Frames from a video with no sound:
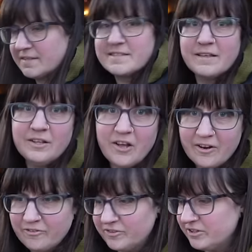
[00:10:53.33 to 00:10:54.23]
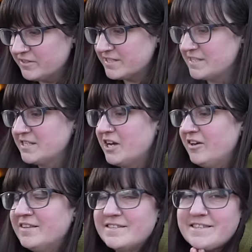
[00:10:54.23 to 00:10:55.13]
This is a lot of food. This is
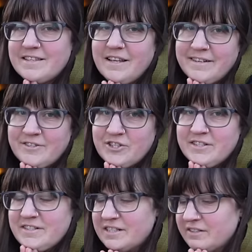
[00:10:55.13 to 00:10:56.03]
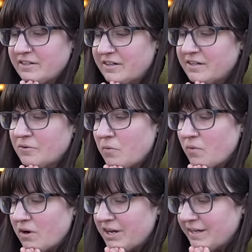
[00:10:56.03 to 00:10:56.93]
good. This is lunch and dinner in
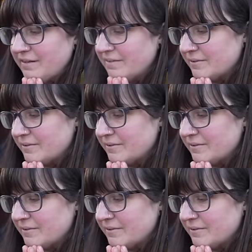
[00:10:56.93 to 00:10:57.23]
one.